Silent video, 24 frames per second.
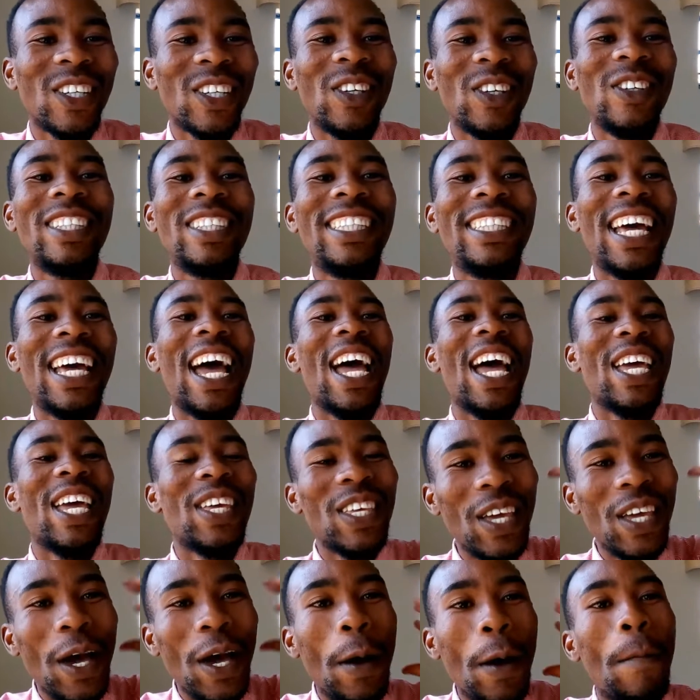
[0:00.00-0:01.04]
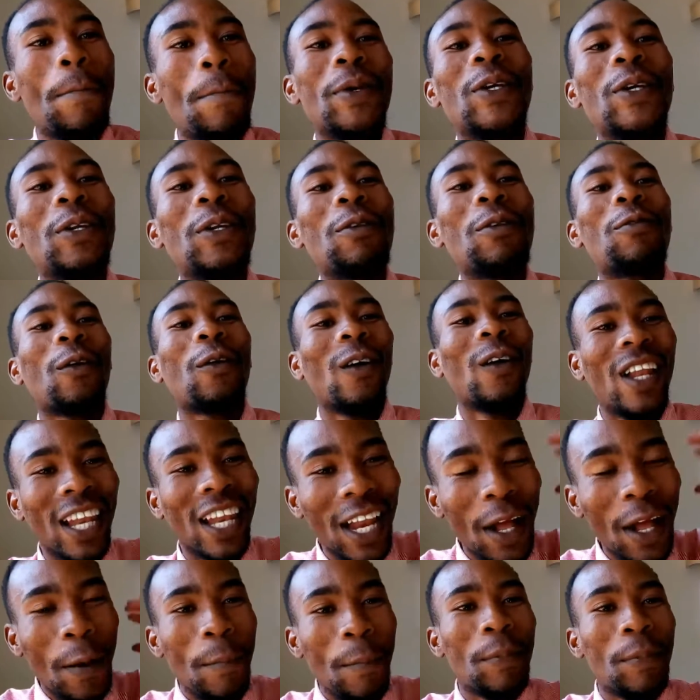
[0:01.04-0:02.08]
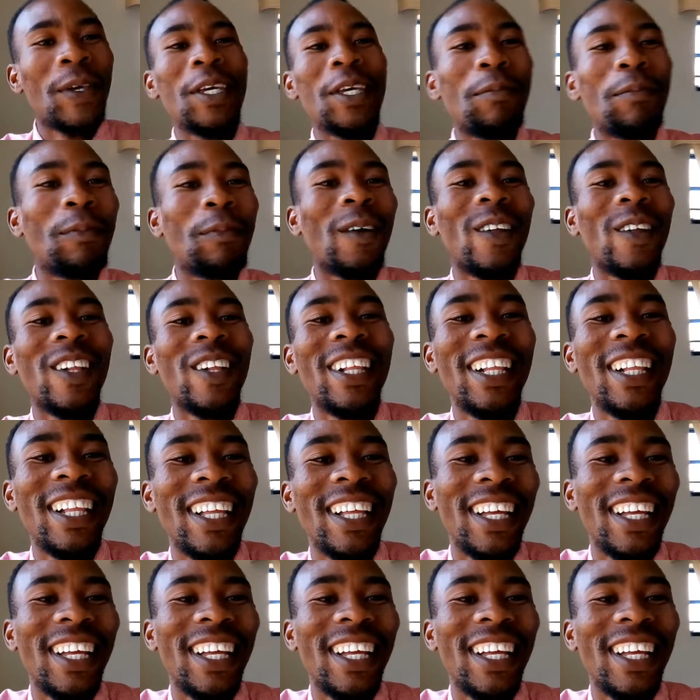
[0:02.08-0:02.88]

Good day, beautiful people.